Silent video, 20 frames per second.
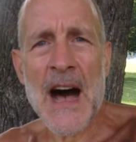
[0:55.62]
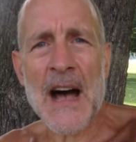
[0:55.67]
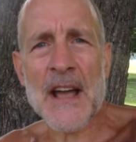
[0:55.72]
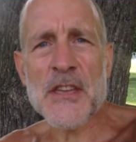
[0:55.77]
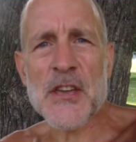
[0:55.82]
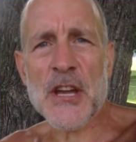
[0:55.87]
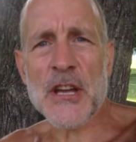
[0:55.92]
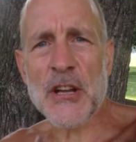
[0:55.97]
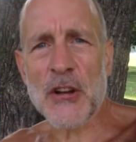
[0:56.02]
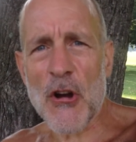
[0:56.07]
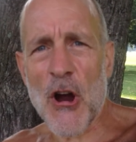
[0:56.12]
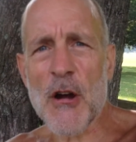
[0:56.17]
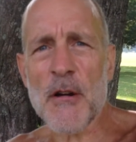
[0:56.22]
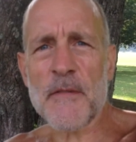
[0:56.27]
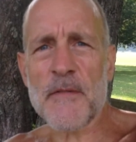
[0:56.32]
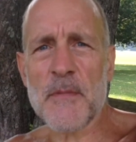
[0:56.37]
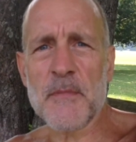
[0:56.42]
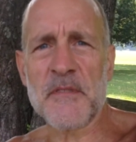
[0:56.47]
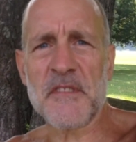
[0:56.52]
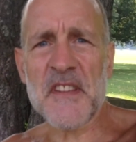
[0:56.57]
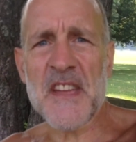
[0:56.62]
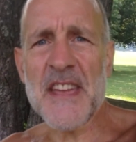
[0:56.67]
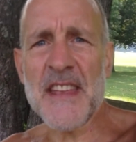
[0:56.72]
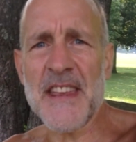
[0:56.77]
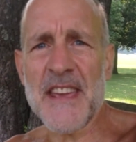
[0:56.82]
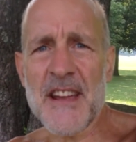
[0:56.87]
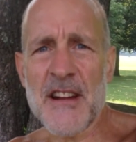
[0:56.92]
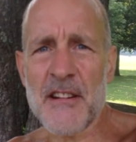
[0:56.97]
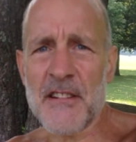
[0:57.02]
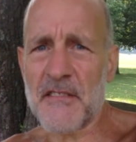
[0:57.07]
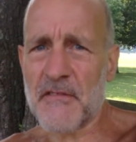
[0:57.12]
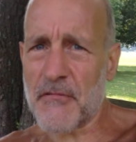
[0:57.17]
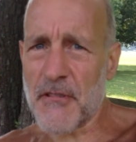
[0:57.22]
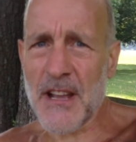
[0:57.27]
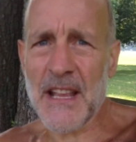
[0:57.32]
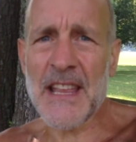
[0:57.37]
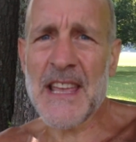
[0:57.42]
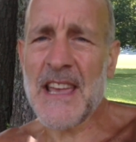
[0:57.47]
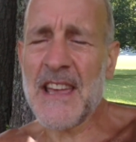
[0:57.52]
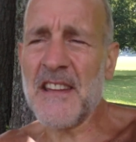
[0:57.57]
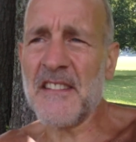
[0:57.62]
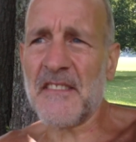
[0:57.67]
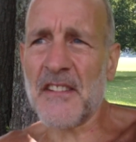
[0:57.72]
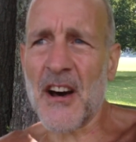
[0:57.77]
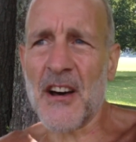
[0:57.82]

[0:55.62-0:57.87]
You can grow it from seed here. It's really easy.